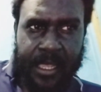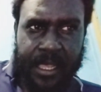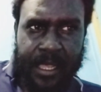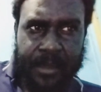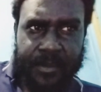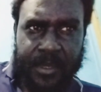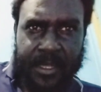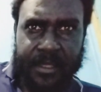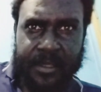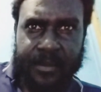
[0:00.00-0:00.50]
I
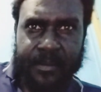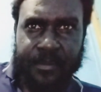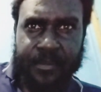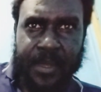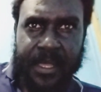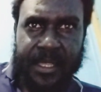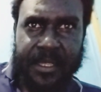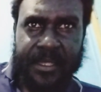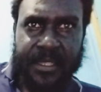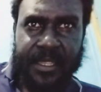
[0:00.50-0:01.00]
mean
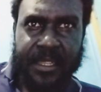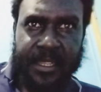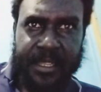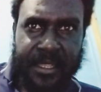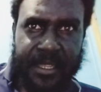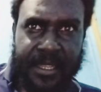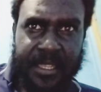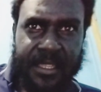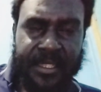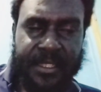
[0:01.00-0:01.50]
basic
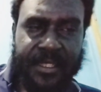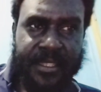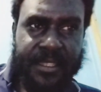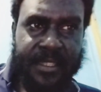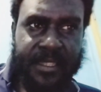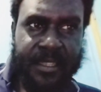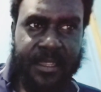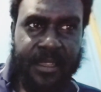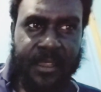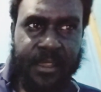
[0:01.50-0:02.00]

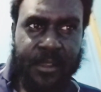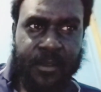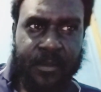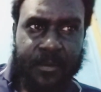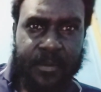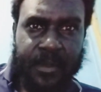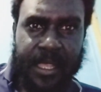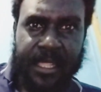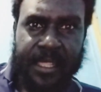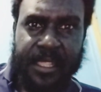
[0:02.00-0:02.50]
niche
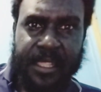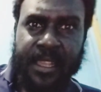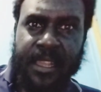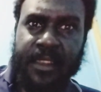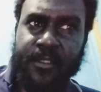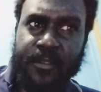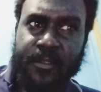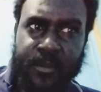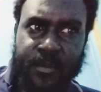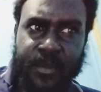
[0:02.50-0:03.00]
where I think a
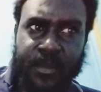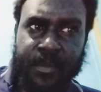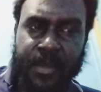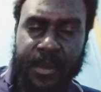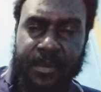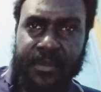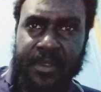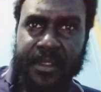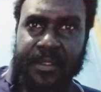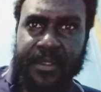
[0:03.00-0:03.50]
lot of the
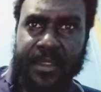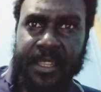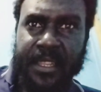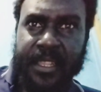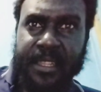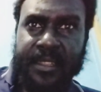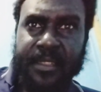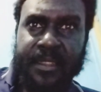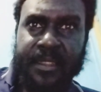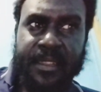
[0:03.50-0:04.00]
Papua New
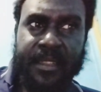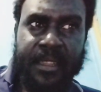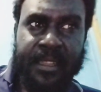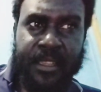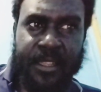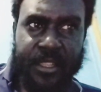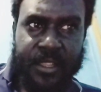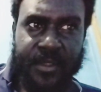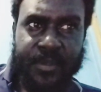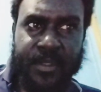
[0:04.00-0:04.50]
Guinean
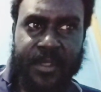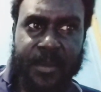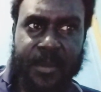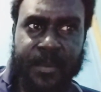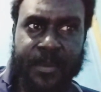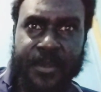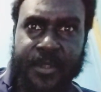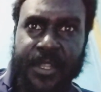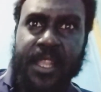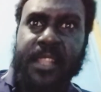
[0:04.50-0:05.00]
YouTube
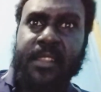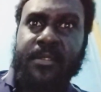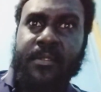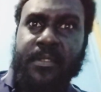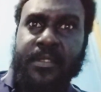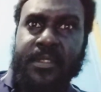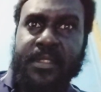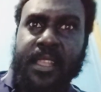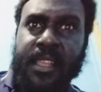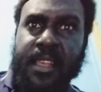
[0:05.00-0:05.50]

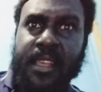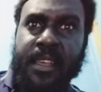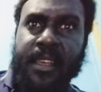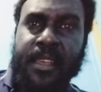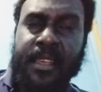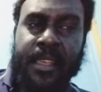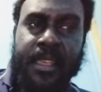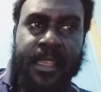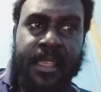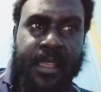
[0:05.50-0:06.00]
channels are
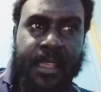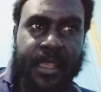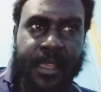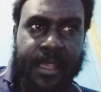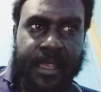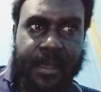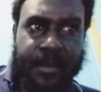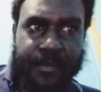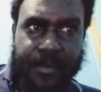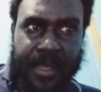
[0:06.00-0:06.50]

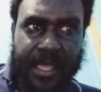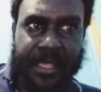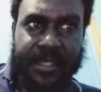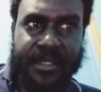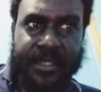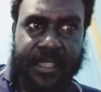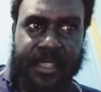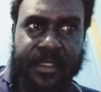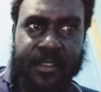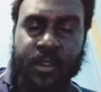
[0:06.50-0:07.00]

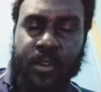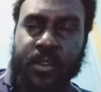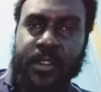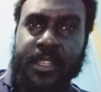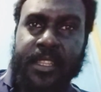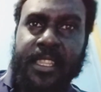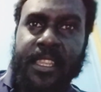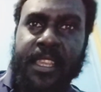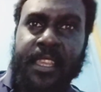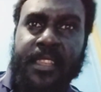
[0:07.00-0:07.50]
basing
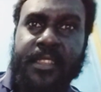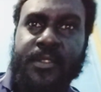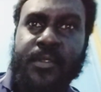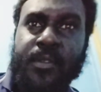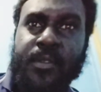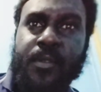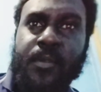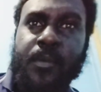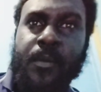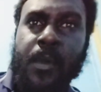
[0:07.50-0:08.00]
on. Yeah,
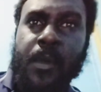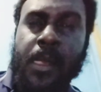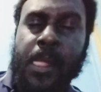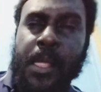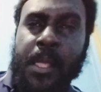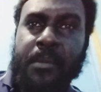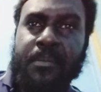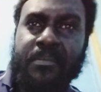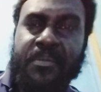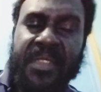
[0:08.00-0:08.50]
so
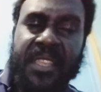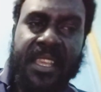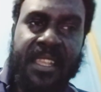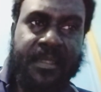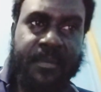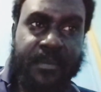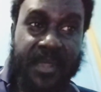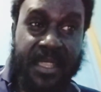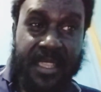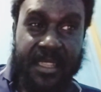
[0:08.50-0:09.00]
me
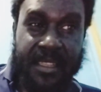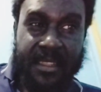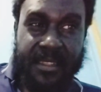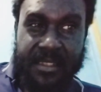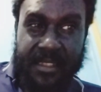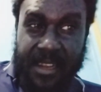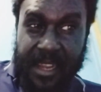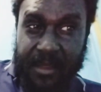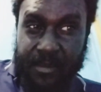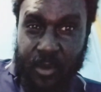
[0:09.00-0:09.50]

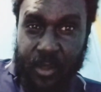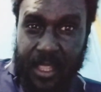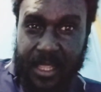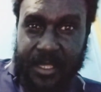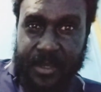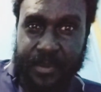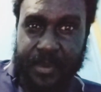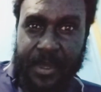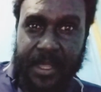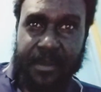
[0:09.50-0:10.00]
trying to
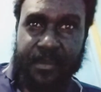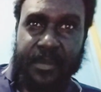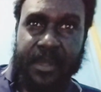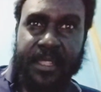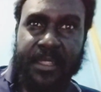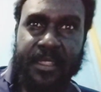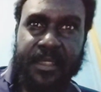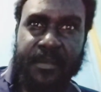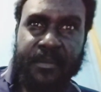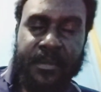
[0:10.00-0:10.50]

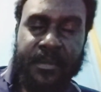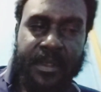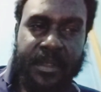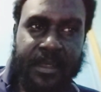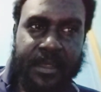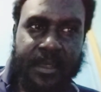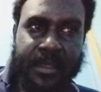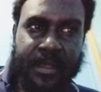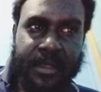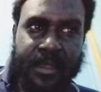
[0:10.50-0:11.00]
experimenting
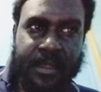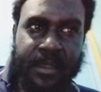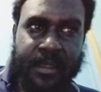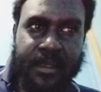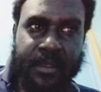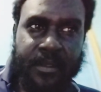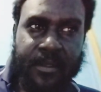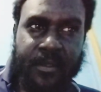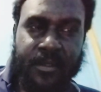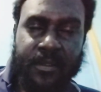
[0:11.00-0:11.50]

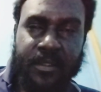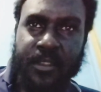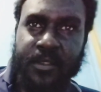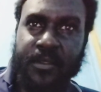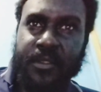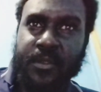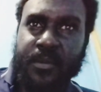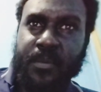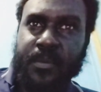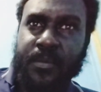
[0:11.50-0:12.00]
along
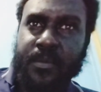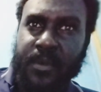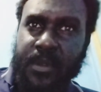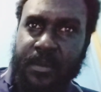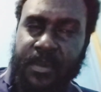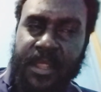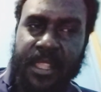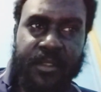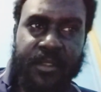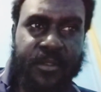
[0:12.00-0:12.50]
YouTube on
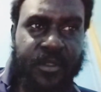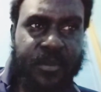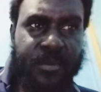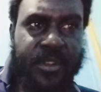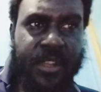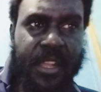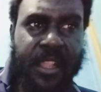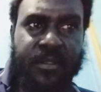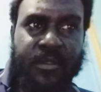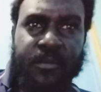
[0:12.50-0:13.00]
the YouTube
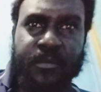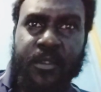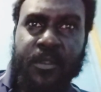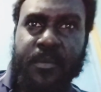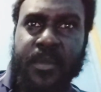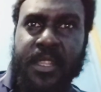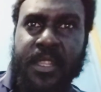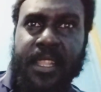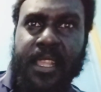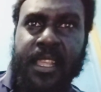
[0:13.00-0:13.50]
channel
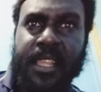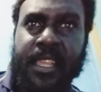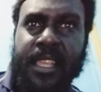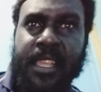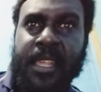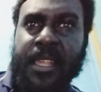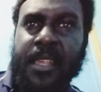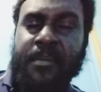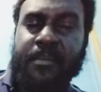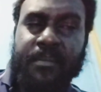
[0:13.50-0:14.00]

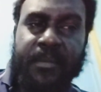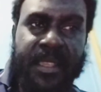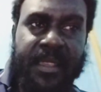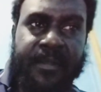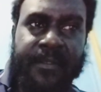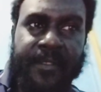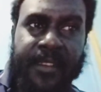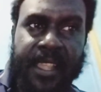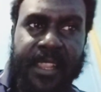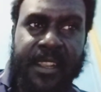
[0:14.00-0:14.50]
me
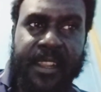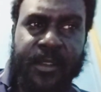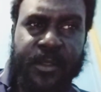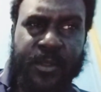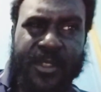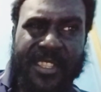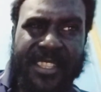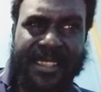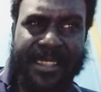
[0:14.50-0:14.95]
find out,